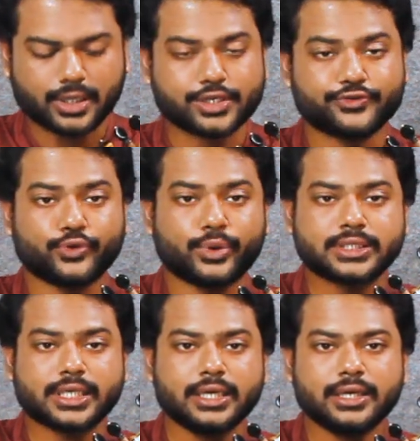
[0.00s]
Thanks for
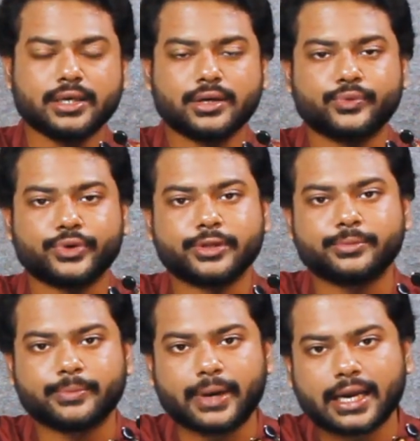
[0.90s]
watching. We'll
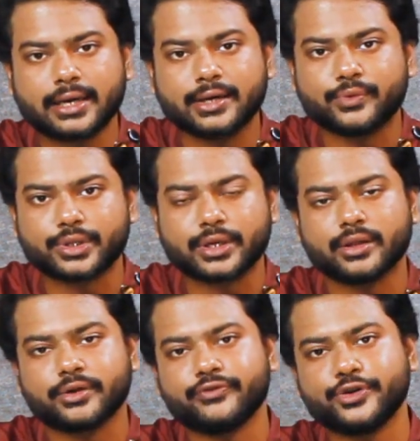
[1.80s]
be back with
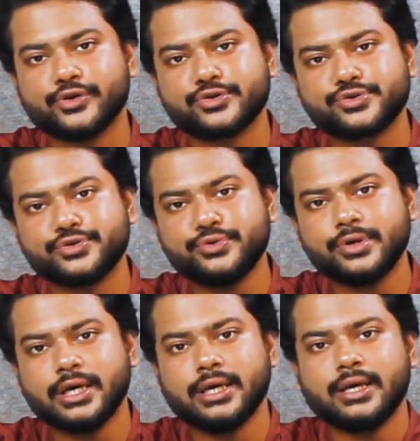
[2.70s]
another video
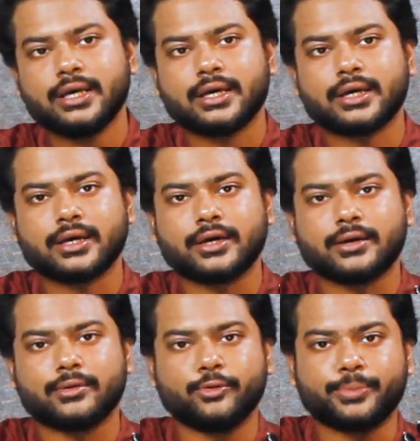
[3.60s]
soon.
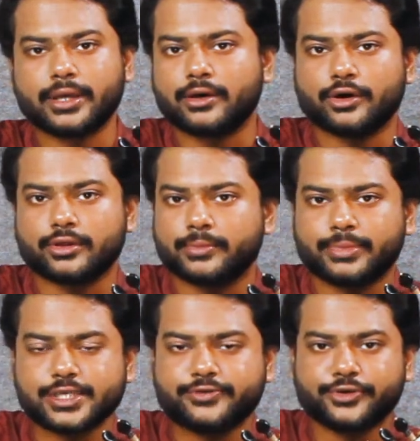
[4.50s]
Hoping all the
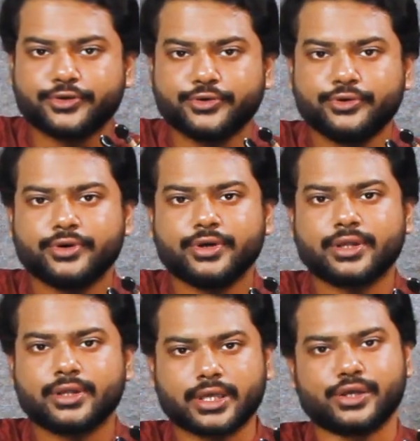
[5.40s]
best for you.
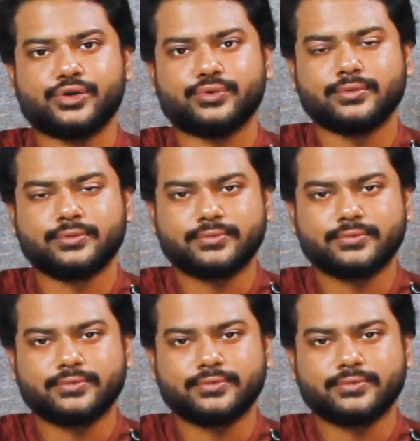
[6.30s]
Thank you.